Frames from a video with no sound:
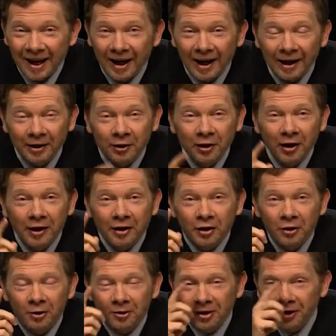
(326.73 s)
And it's
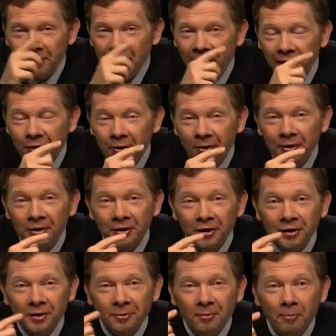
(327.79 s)
totally
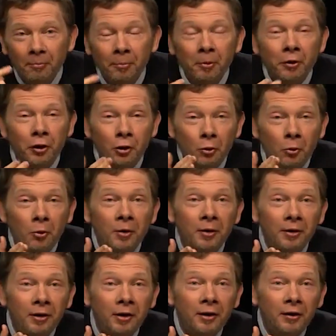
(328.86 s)
unconscious. With you,
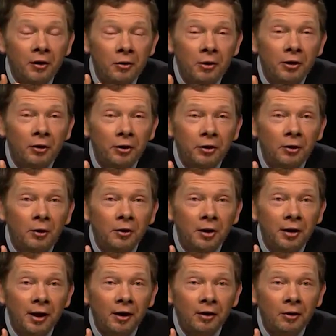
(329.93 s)
you are not
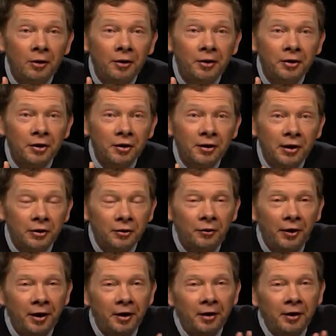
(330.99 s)
totally unconscious. There's
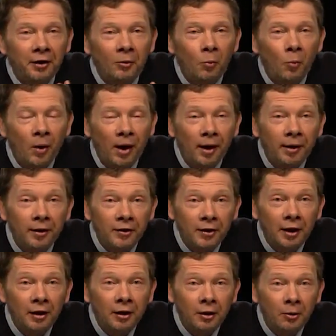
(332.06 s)
already an awareness
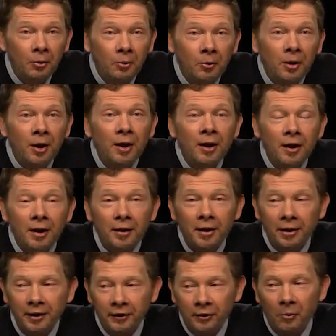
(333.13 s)
in you
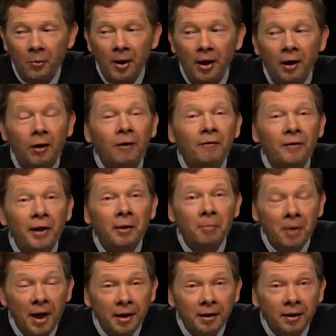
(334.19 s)
that is aware of that
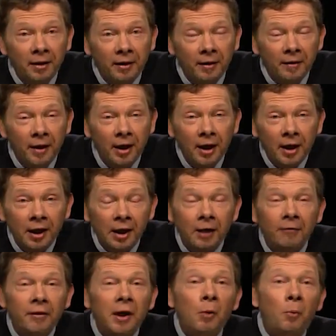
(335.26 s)
pattern.
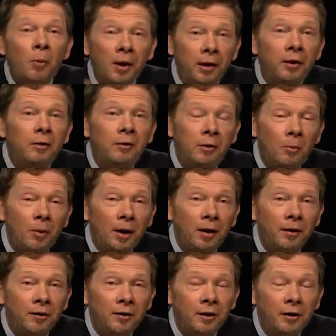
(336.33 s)
If there were no
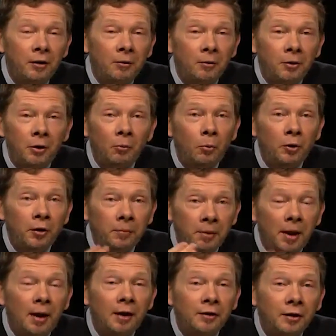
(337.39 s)
awareness in you, you wouldn't be
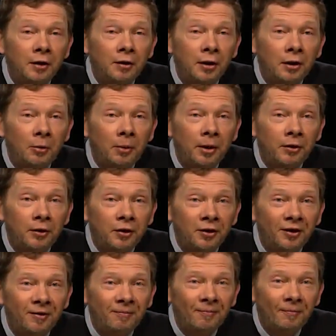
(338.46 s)
asking that
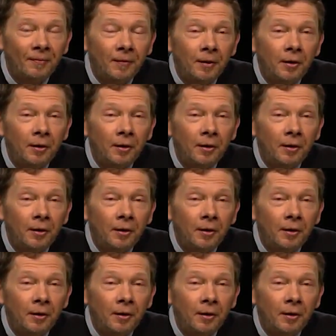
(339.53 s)
question